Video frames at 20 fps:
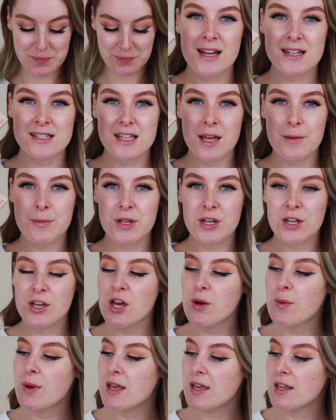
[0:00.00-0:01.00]
Next, I'm going to
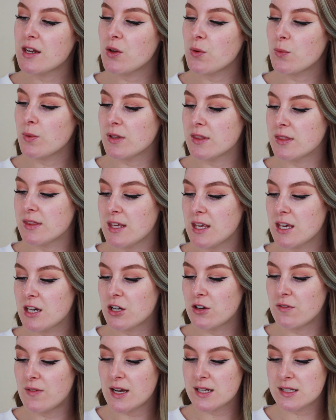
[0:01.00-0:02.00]
go in with the
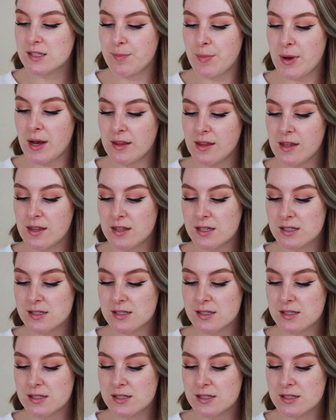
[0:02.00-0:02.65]
corrector palette.